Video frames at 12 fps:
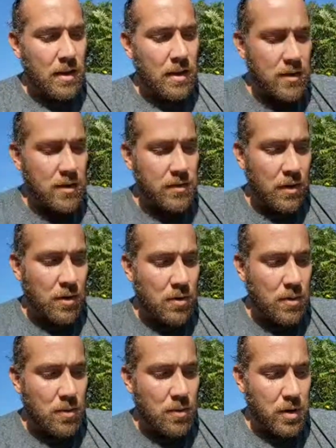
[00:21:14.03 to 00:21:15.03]

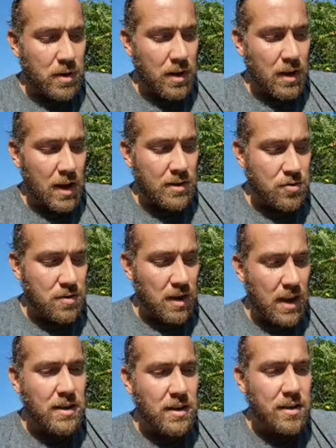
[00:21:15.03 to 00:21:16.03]
So pretty
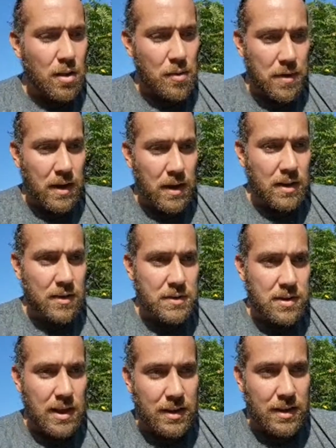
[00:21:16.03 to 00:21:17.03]
interesting. And another thing
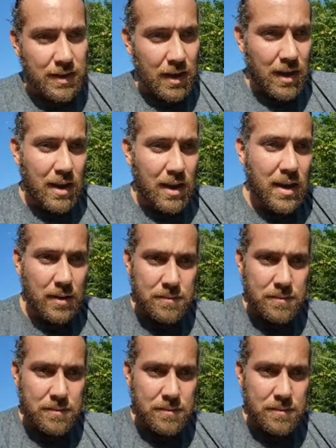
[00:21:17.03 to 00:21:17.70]
is, that day,